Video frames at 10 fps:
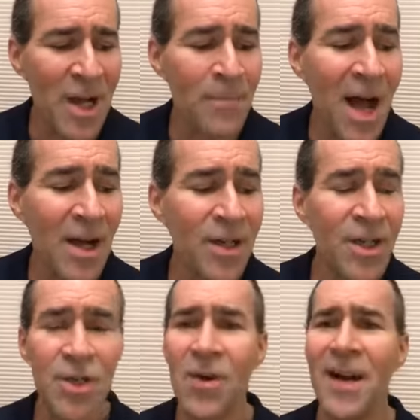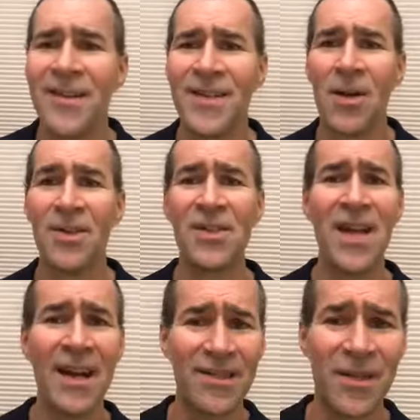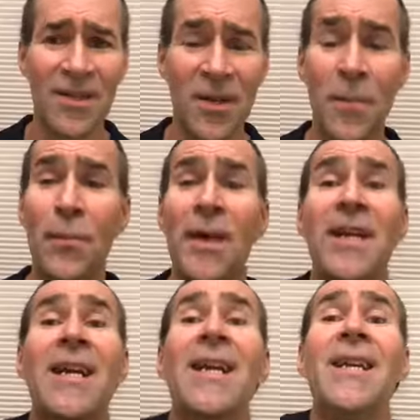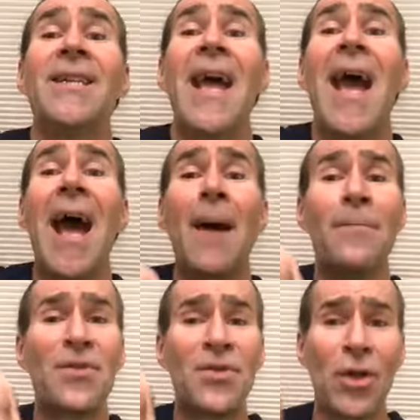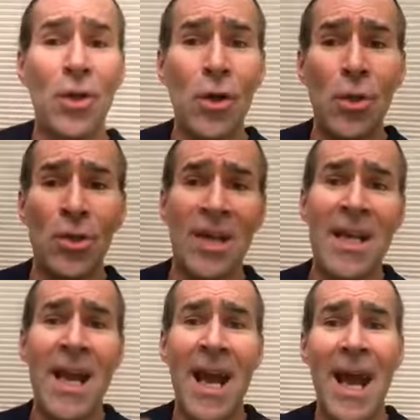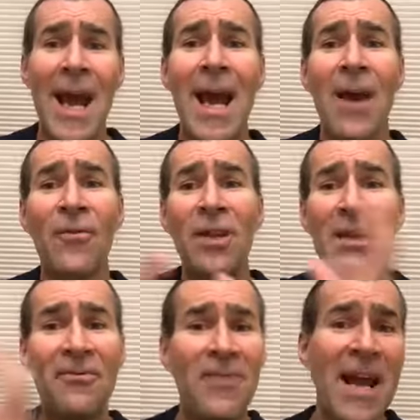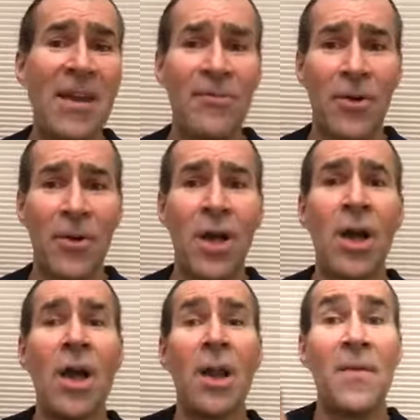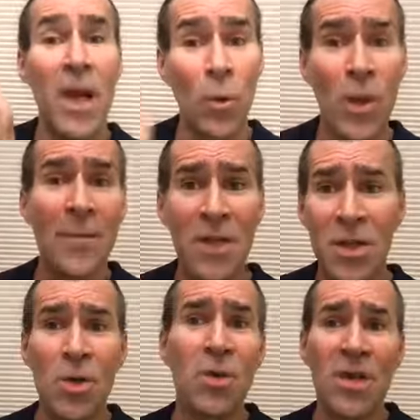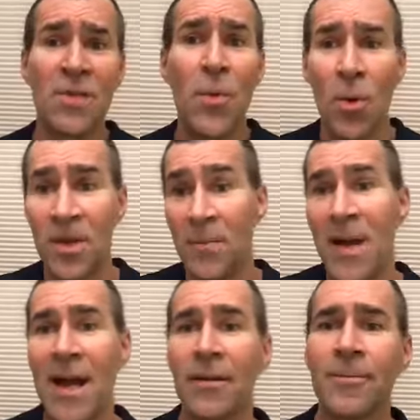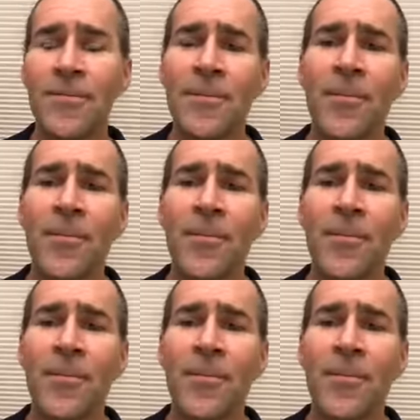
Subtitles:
I'm not going to try to sound sexist, but it is absolutely heavily favored that women do this more than men.